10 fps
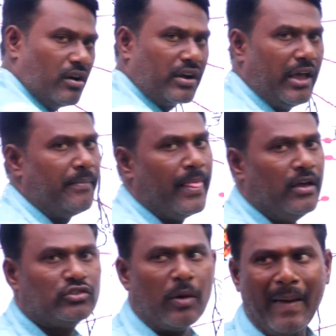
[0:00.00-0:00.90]
Okay,
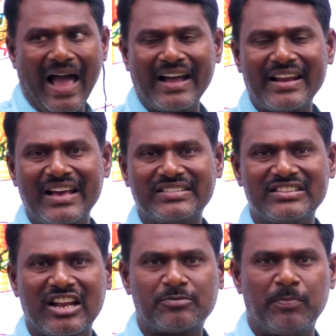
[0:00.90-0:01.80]
so pancreas is
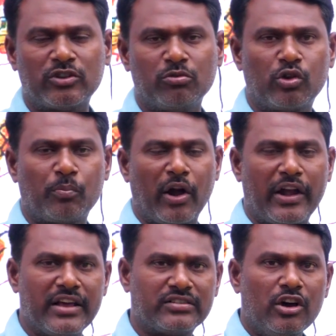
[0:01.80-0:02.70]
responsible to
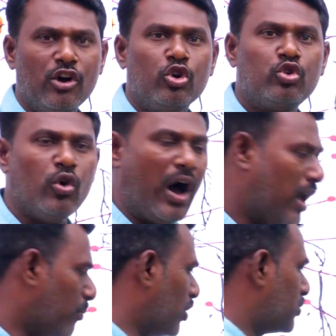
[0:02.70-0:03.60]
produce two
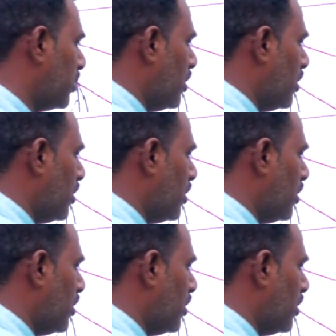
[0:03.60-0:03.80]
hormones.